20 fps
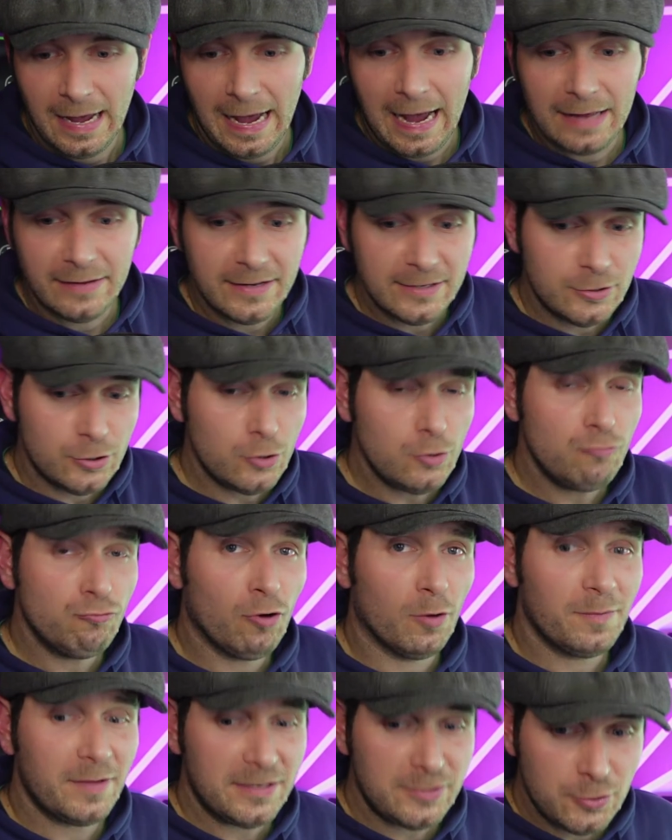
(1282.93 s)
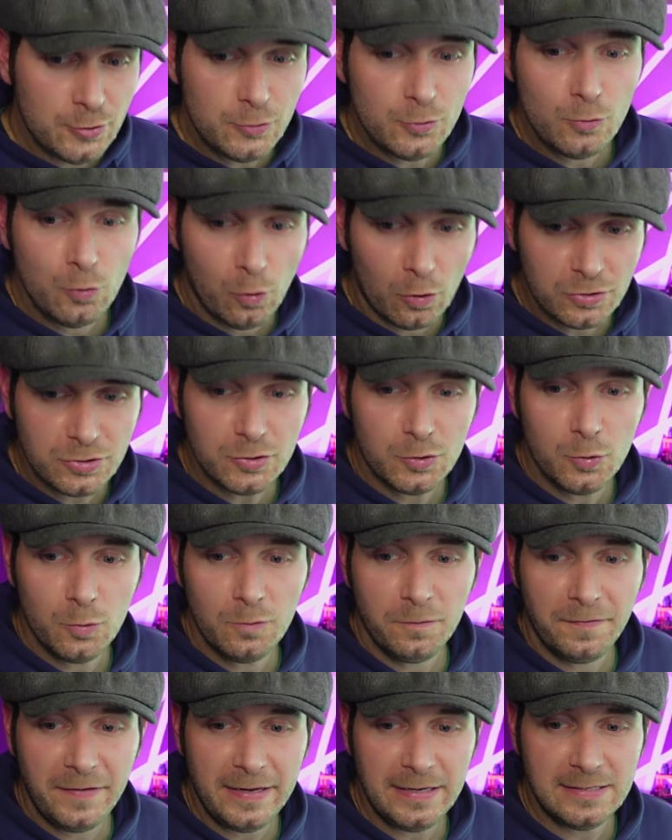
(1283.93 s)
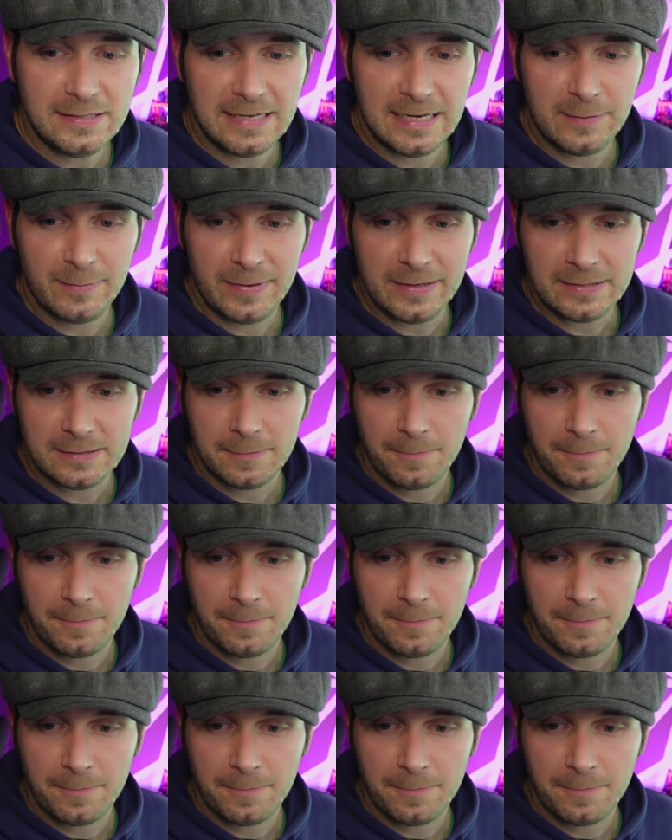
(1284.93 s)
And they do, Rob, they do lots of cool things, Digbys.